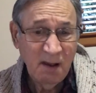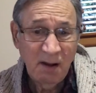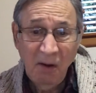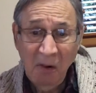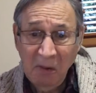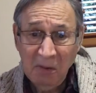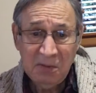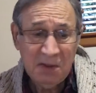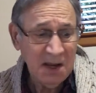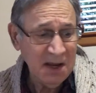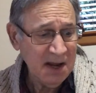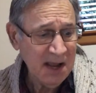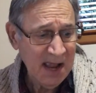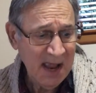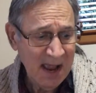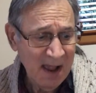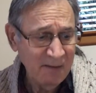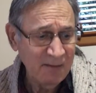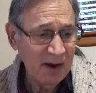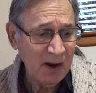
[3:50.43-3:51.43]
only to
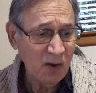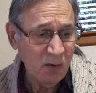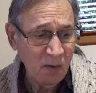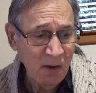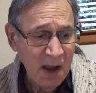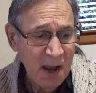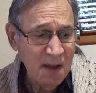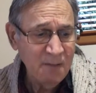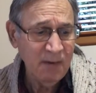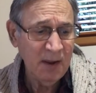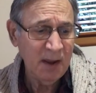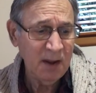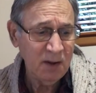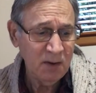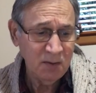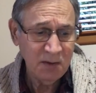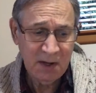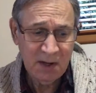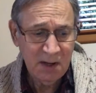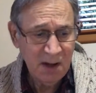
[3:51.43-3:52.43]
have a craving
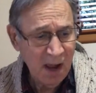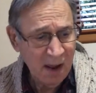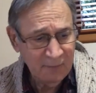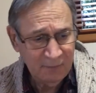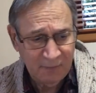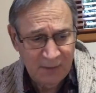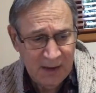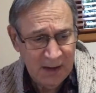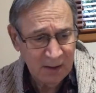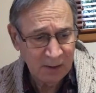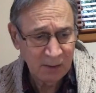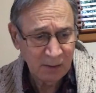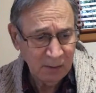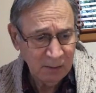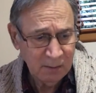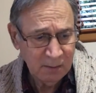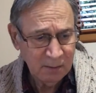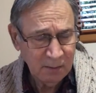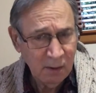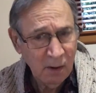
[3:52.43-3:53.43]
you did not
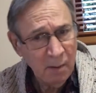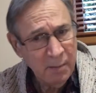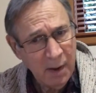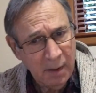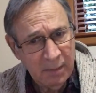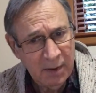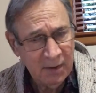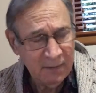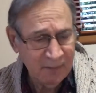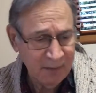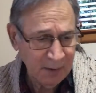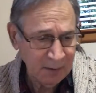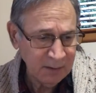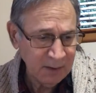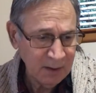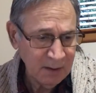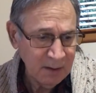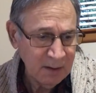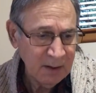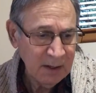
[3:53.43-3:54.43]
feel, or maybe you felt
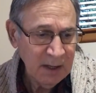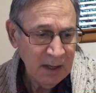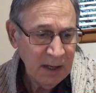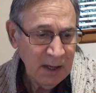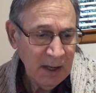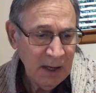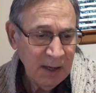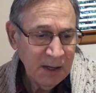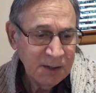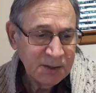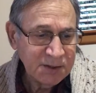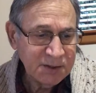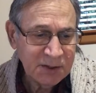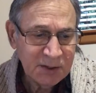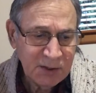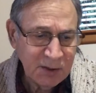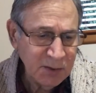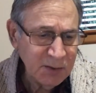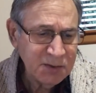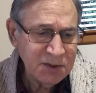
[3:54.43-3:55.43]
it,
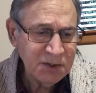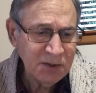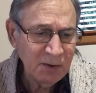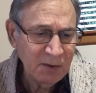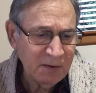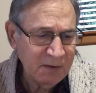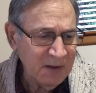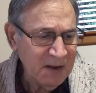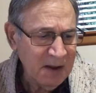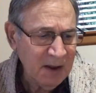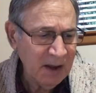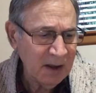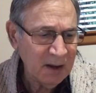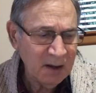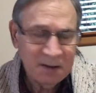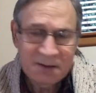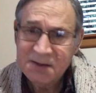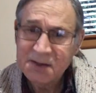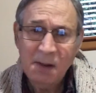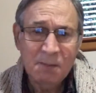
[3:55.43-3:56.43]
seduce your
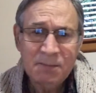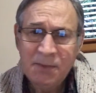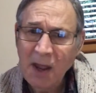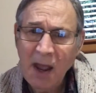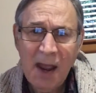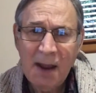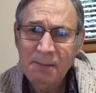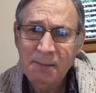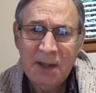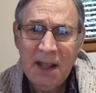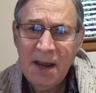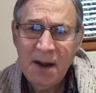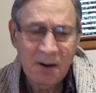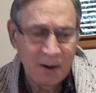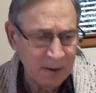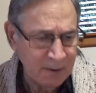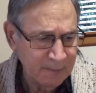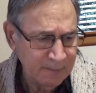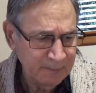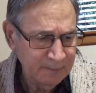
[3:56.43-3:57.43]
thinking sometime
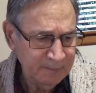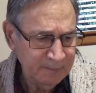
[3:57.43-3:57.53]
later?